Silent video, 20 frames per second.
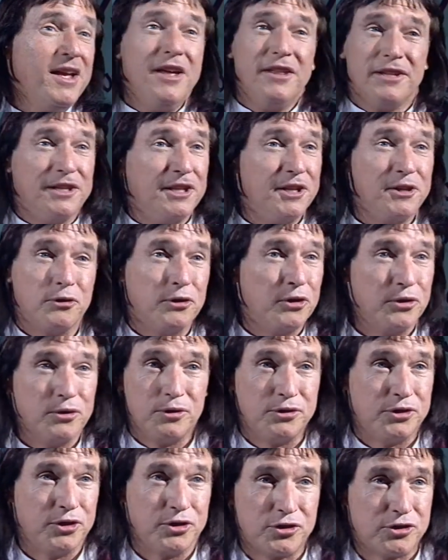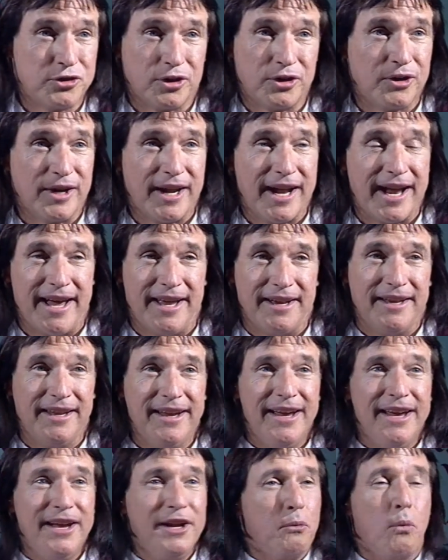The little girl just shook her head,
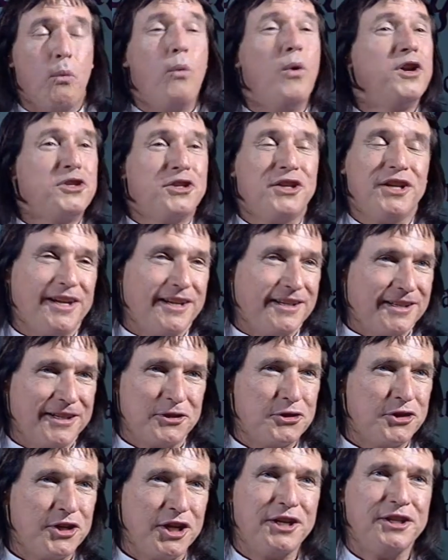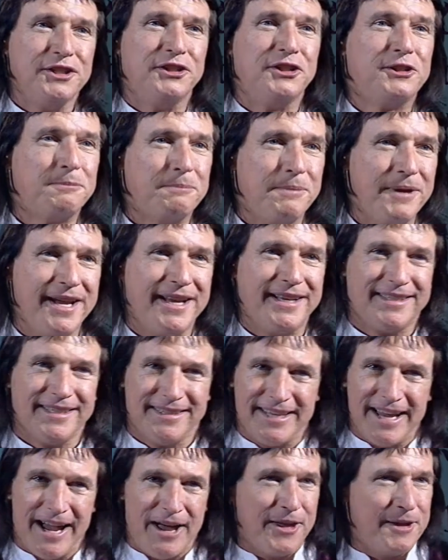wishing that she could speak to
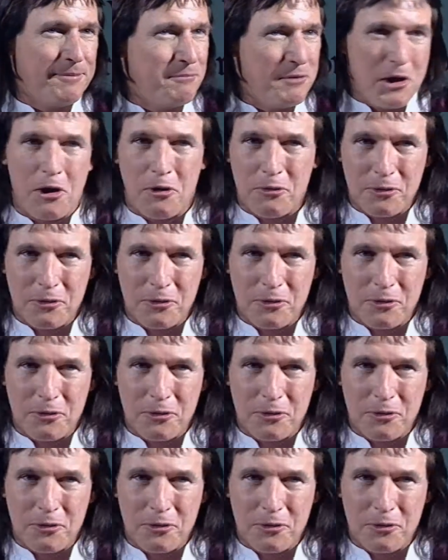tell him no,